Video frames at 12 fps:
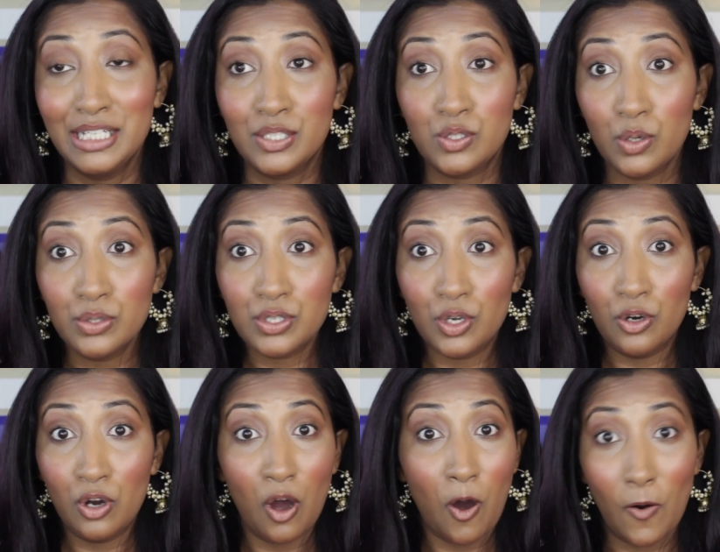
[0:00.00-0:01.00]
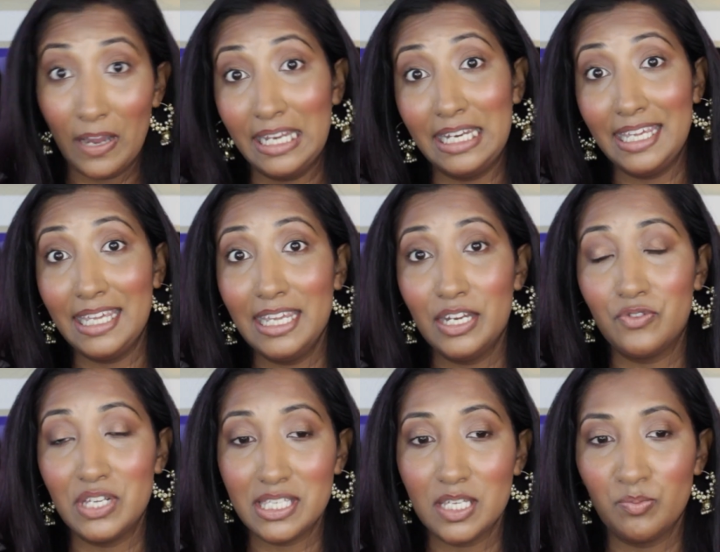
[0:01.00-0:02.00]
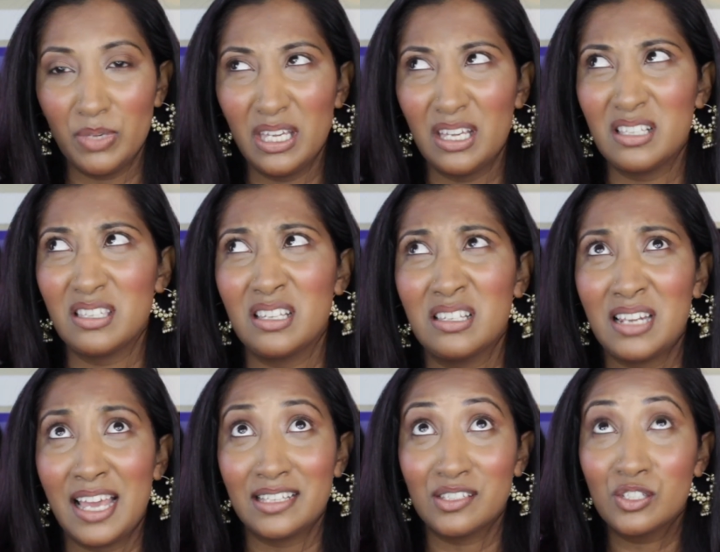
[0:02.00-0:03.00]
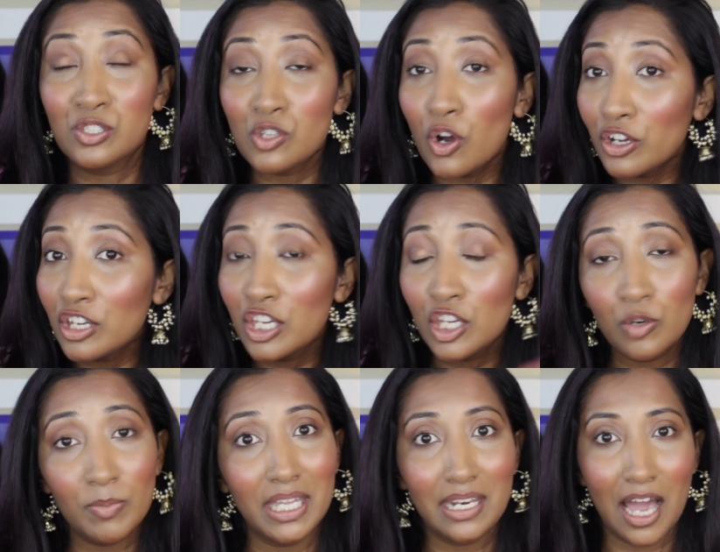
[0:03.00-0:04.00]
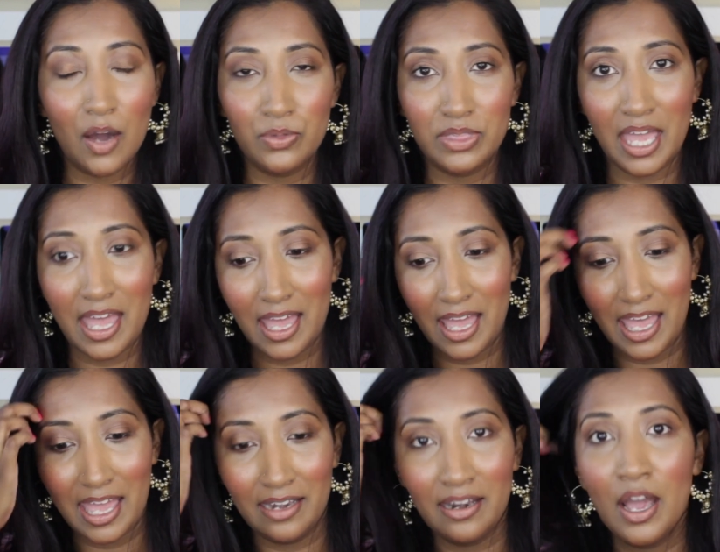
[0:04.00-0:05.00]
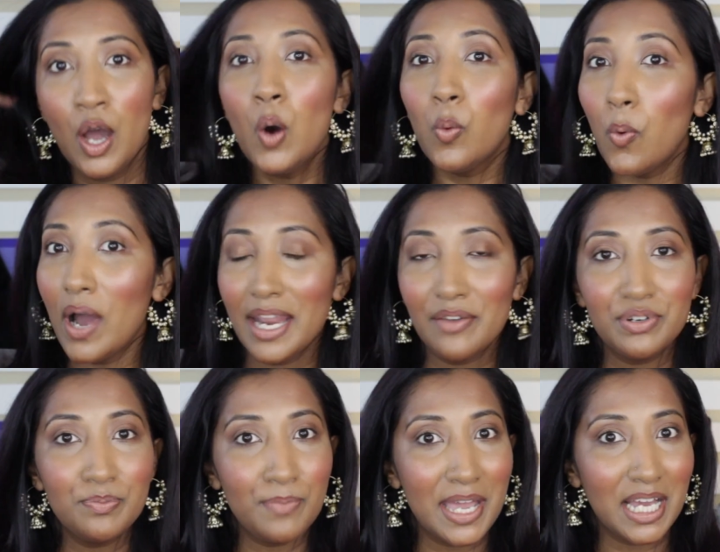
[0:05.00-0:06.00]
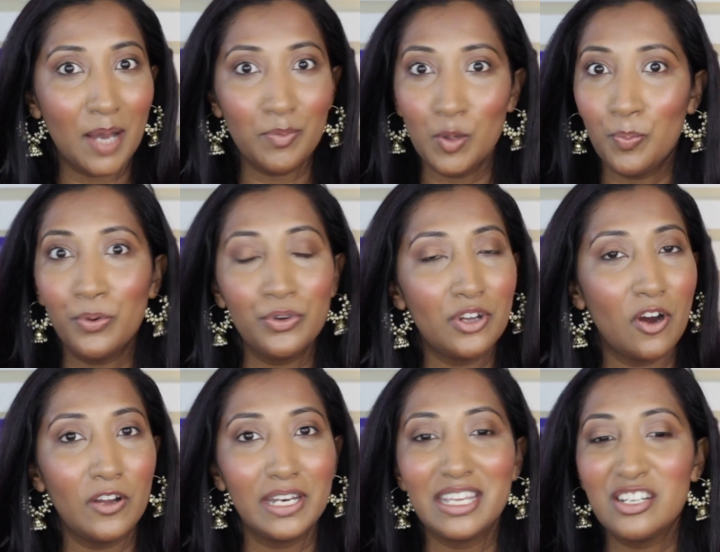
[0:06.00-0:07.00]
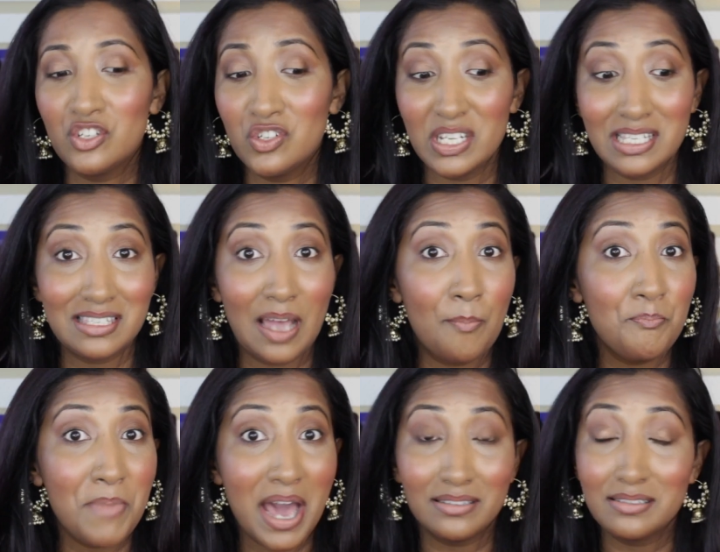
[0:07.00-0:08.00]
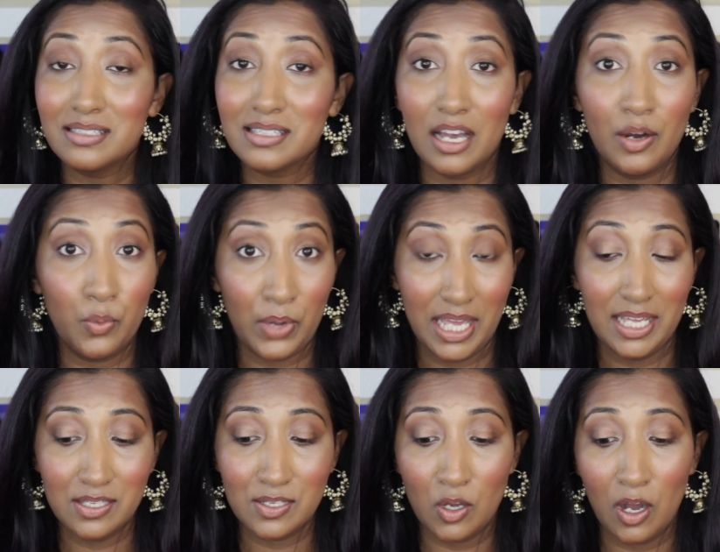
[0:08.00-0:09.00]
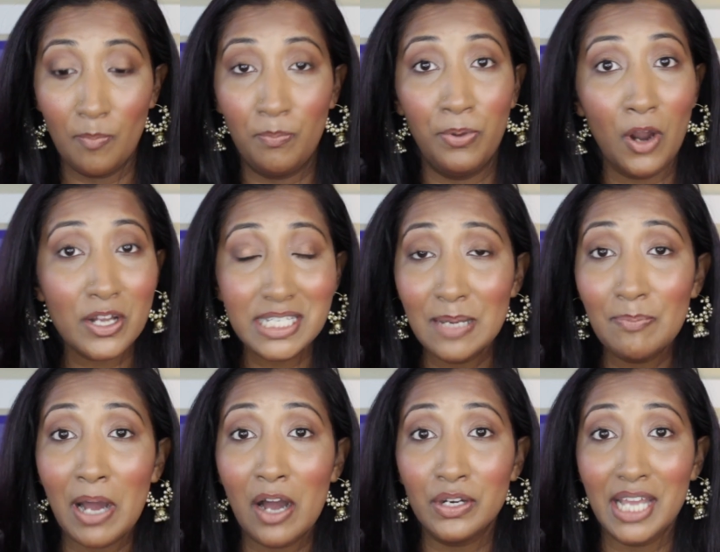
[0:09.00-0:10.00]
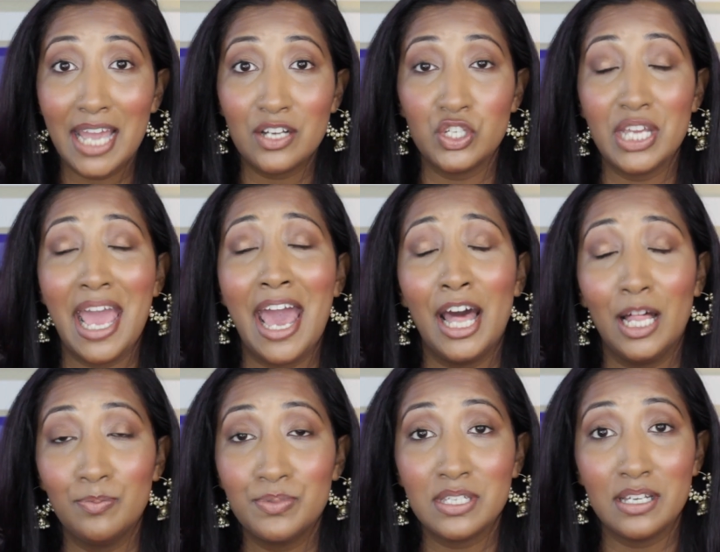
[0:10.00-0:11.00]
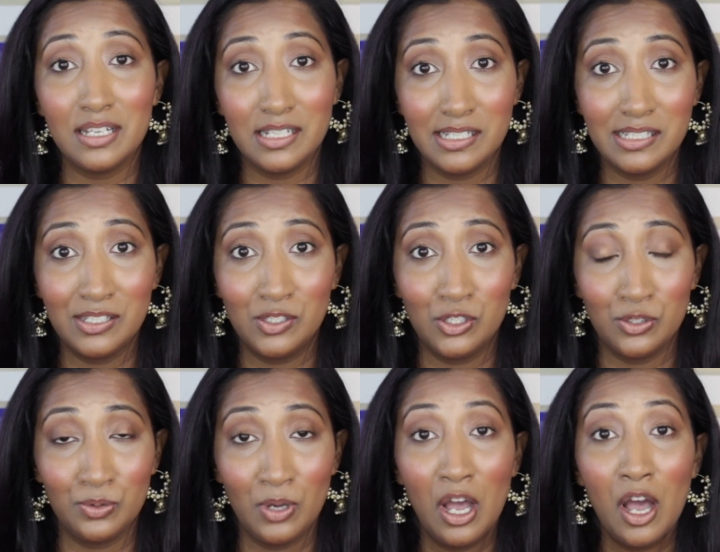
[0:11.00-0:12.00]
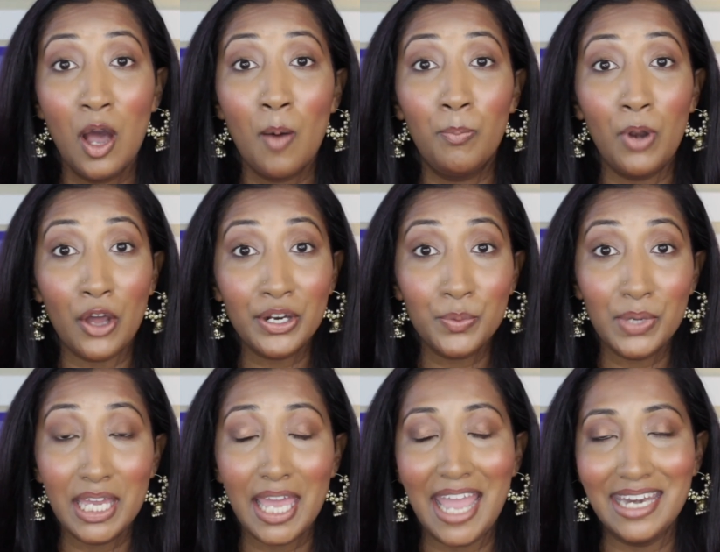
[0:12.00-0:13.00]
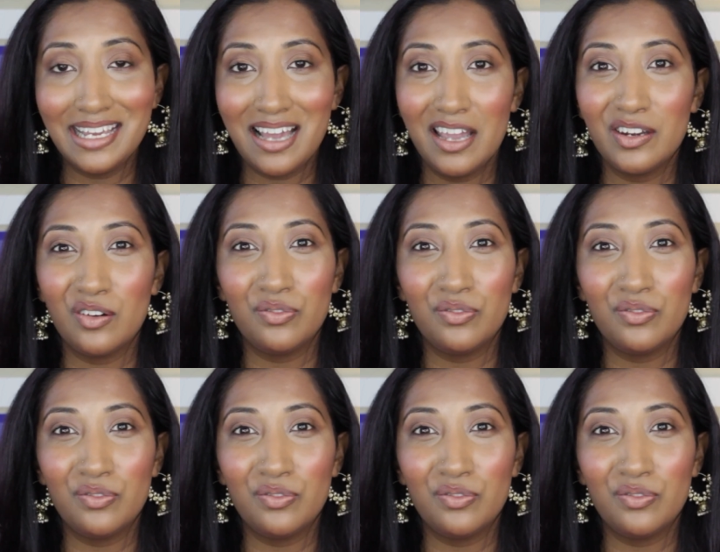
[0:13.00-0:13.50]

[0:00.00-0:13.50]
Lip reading: so oily. Reason being is like so humid out there, and whatever makeup you put on, it just melts away. So a blotting powder actually helps us to blot away any kind